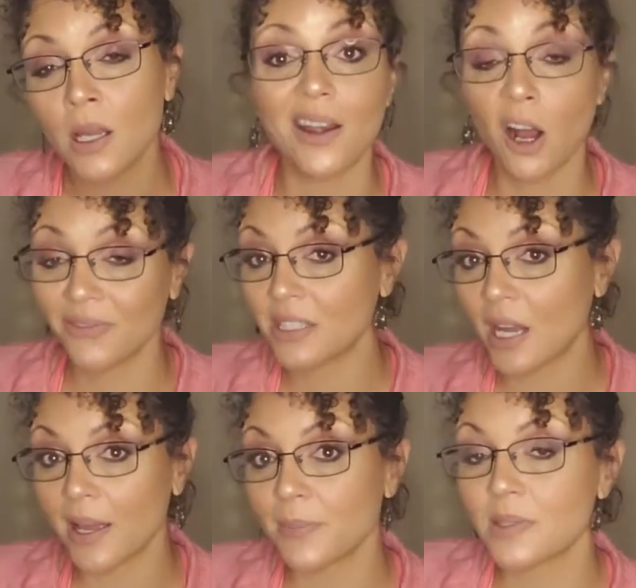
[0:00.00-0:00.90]
and
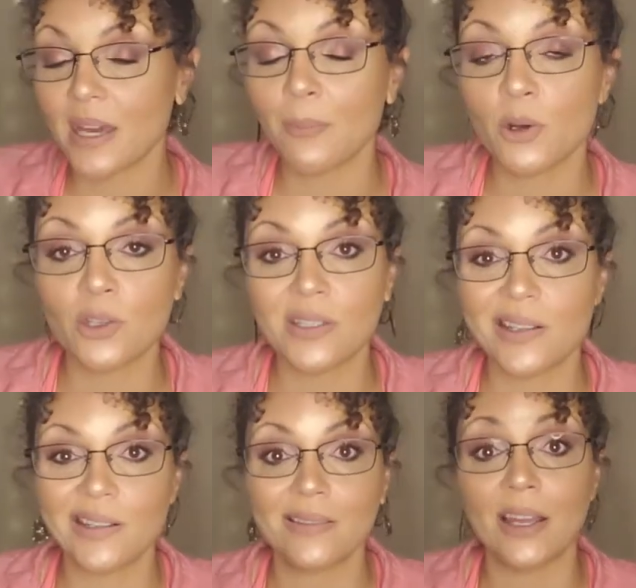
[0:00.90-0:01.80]
oftentimes that
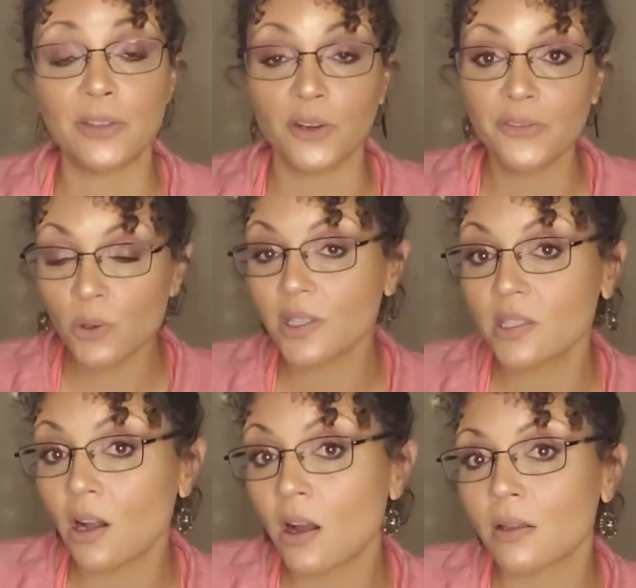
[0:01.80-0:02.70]
person that they're
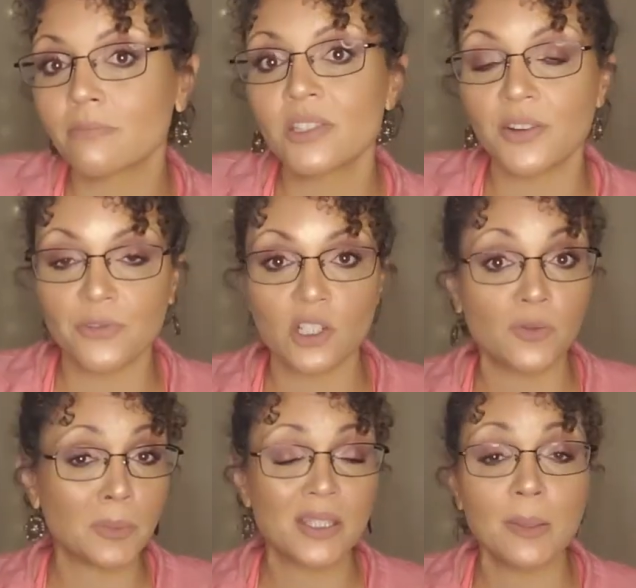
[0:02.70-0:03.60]
focused on suffers
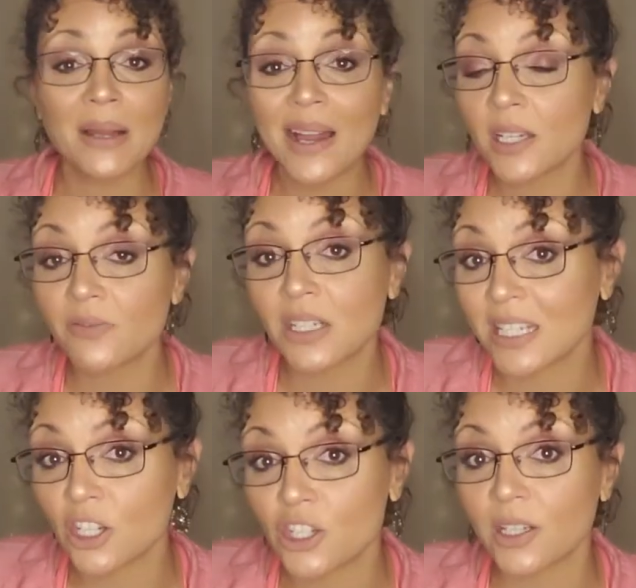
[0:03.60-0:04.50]
from some kind of
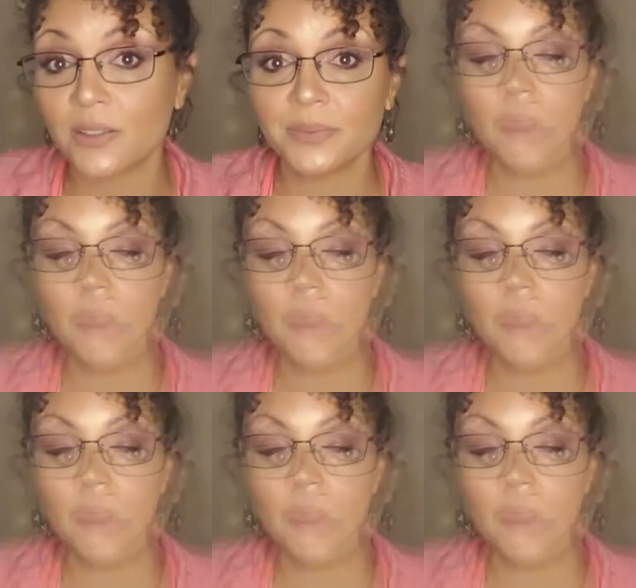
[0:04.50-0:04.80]
addiction,